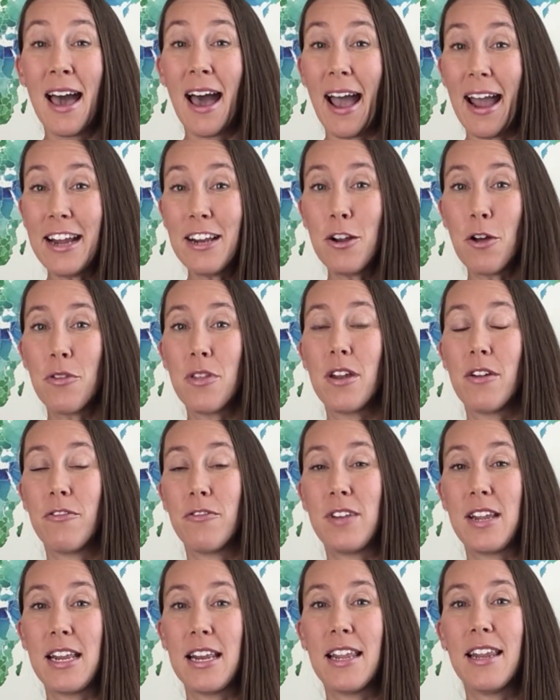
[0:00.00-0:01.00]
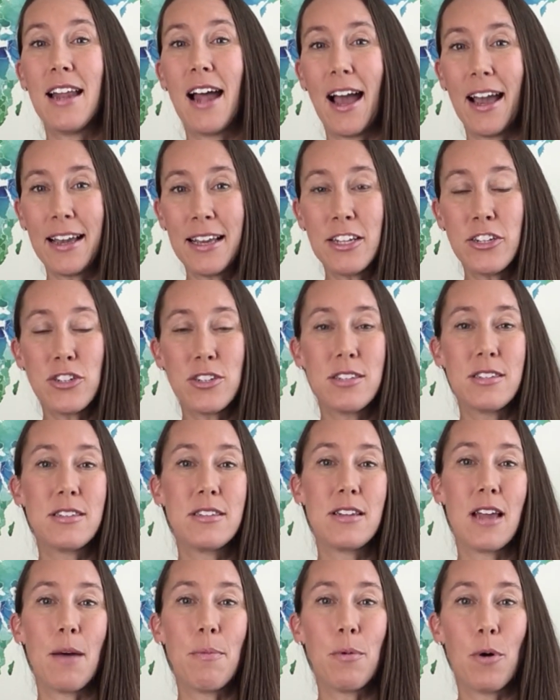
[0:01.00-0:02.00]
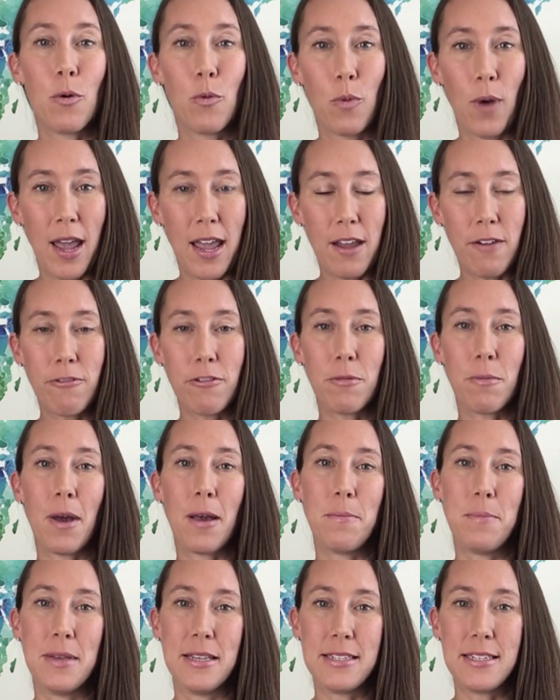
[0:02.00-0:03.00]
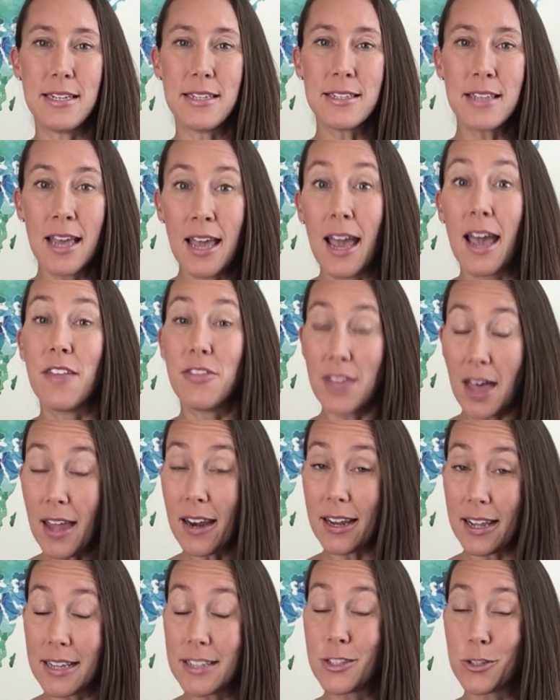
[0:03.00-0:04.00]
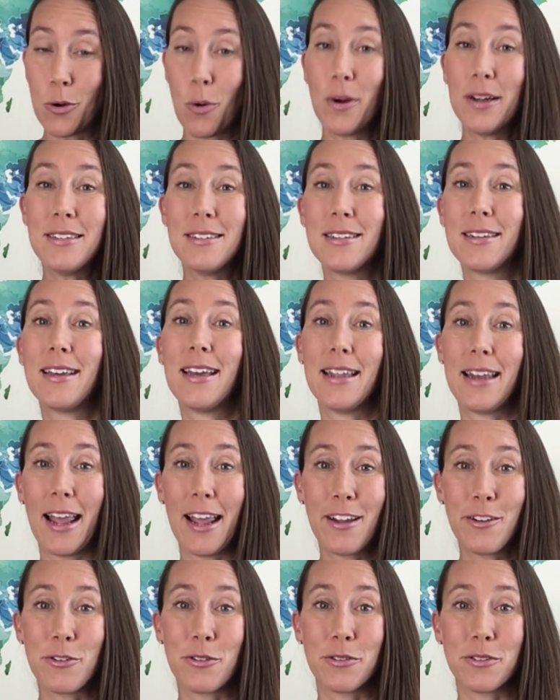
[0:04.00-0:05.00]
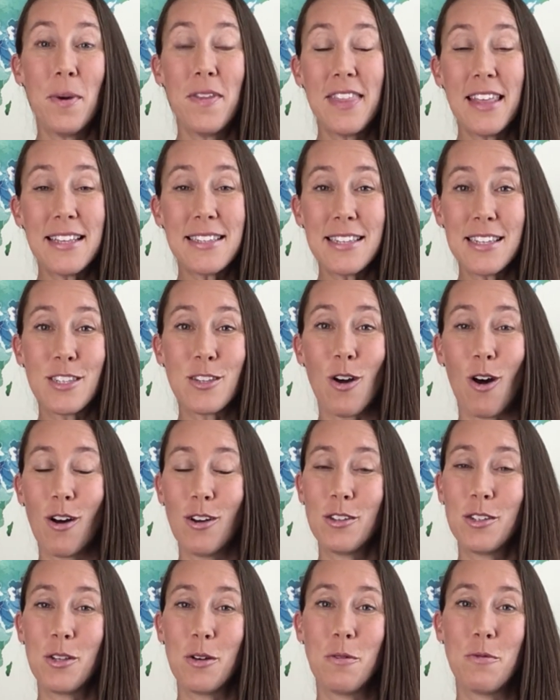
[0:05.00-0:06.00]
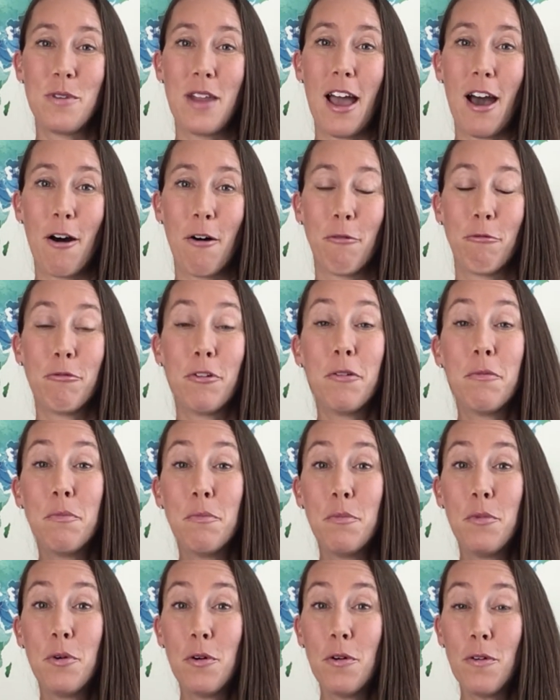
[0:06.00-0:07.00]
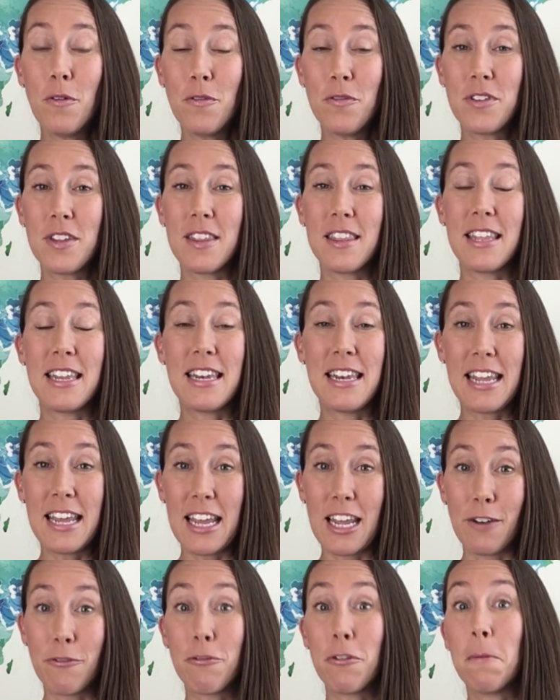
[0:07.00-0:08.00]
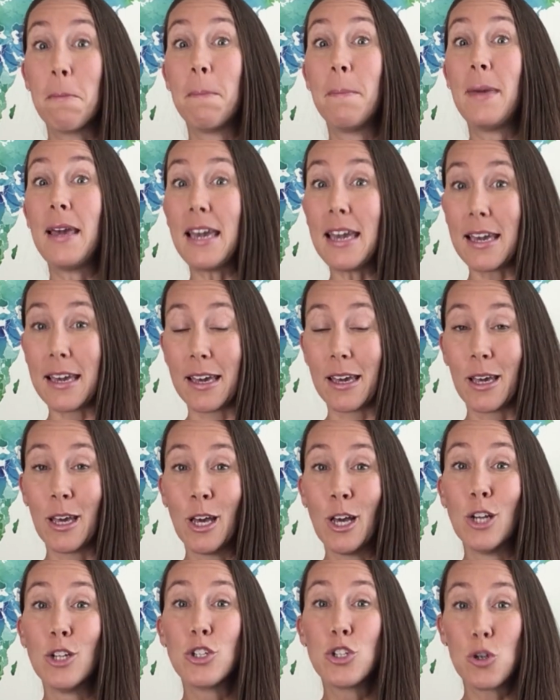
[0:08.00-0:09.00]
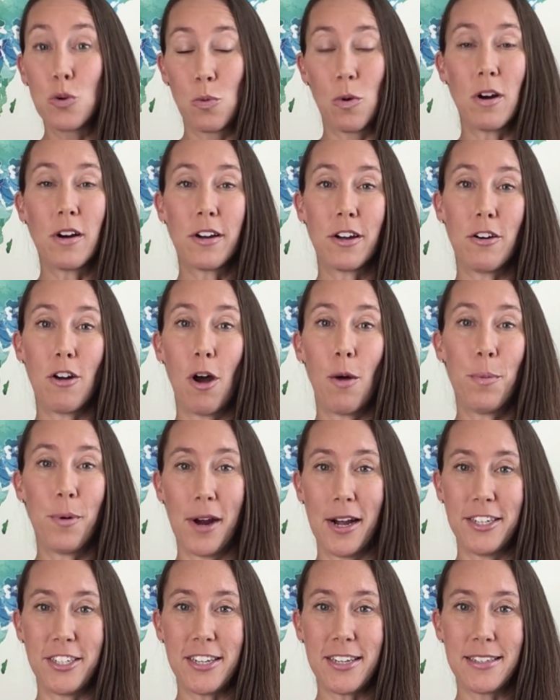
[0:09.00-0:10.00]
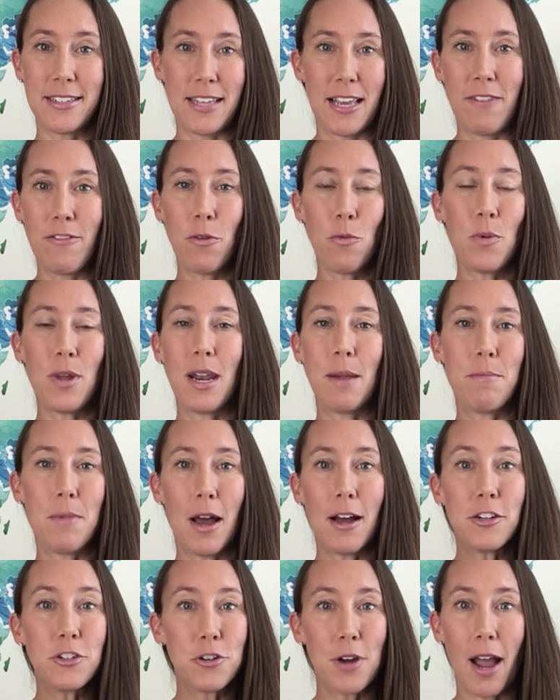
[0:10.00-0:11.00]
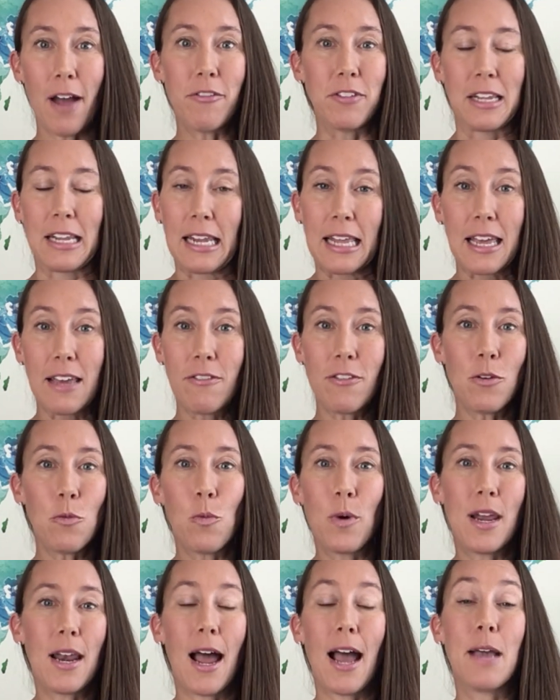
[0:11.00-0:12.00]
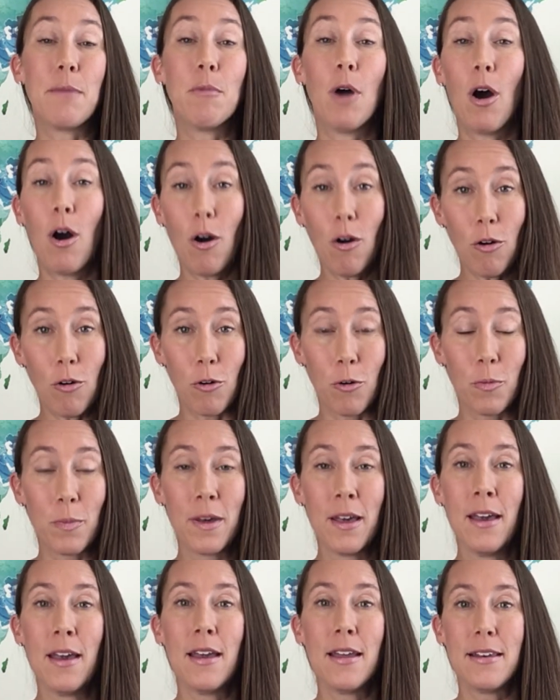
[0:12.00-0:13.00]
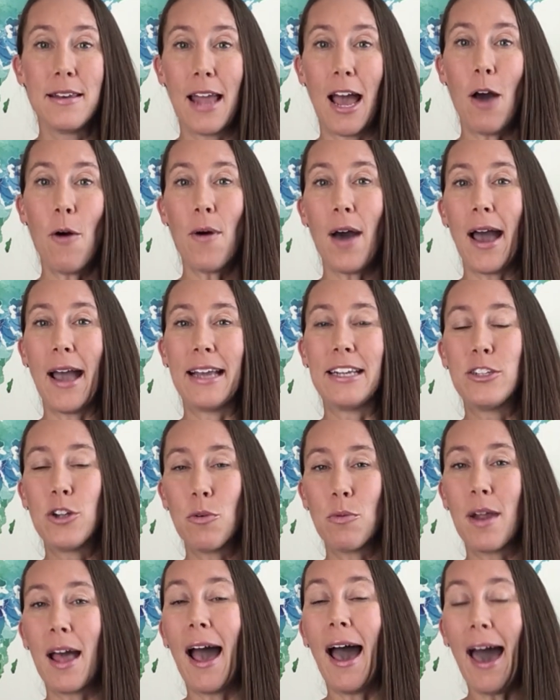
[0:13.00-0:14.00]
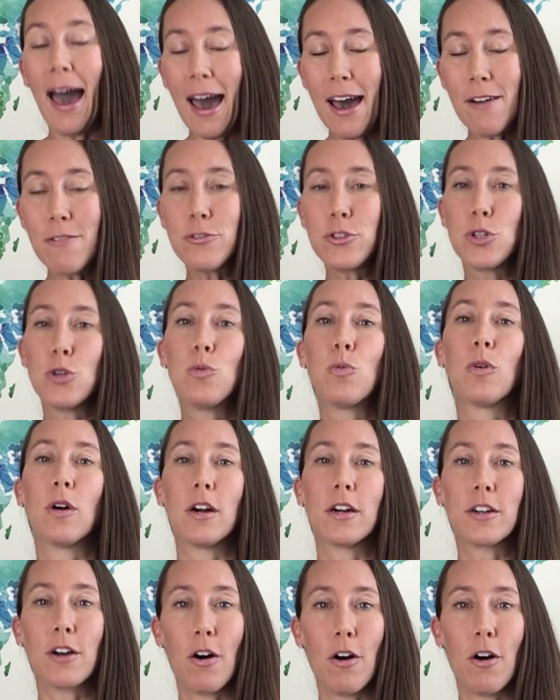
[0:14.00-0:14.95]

I know that if needed, I can just step away from my business and that it's going to get handled. But this has also now removed the need for me to work on all projects, even when I'm not traveling, even when I'm home. Now I don't have to work